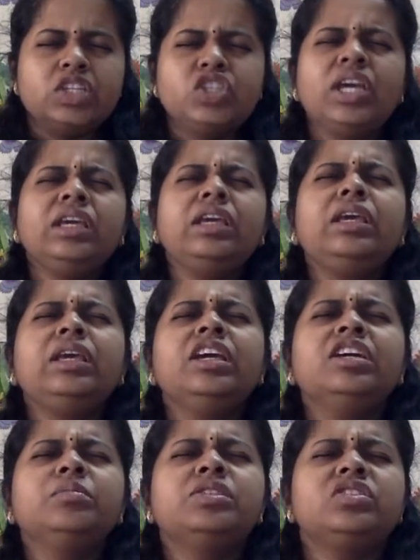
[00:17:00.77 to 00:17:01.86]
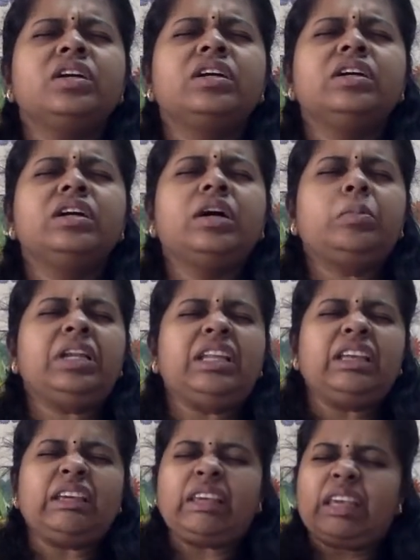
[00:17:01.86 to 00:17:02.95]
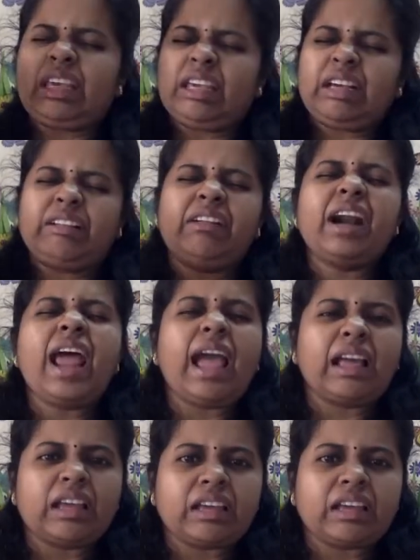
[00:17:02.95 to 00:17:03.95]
"Jai Bajrangabali!" Crack!